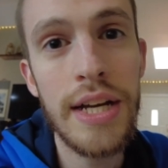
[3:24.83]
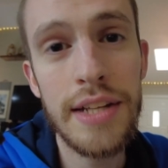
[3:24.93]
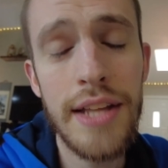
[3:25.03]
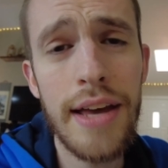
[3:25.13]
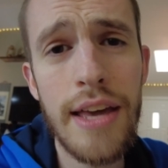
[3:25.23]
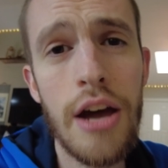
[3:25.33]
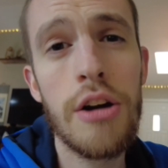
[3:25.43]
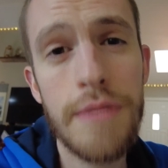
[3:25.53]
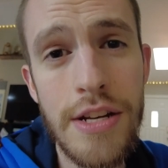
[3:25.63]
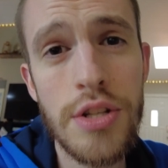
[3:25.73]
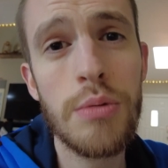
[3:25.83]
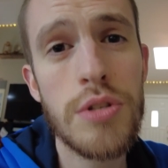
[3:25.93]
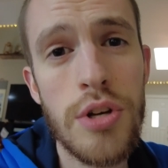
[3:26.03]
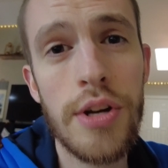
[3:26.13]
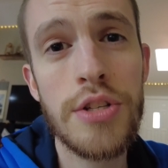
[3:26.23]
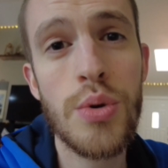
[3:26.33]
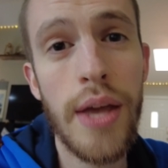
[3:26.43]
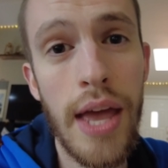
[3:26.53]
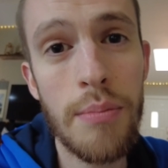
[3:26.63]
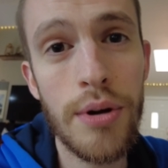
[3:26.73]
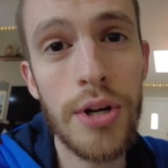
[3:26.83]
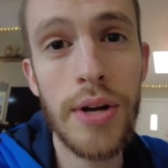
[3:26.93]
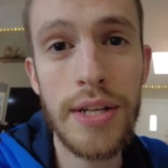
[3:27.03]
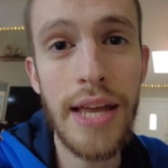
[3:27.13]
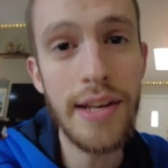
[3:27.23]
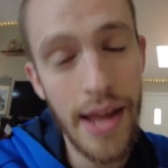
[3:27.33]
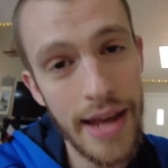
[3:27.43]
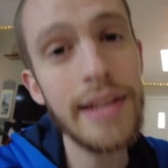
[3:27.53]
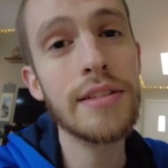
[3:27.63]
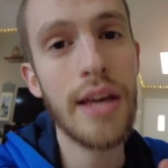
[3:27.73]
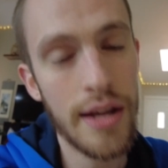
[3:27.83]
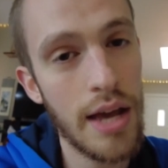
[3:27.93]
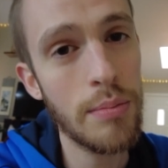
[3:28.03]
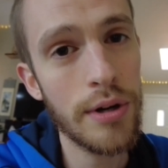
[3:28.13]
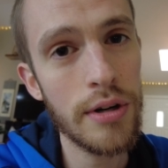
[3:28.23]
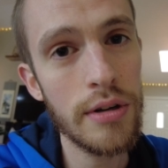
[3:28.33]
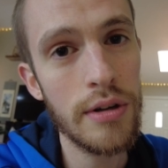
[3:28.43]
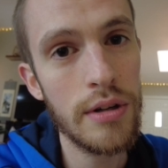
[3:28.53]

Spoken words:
and that cow eventually was turned into a hamburger, and Nate ate that hamburger,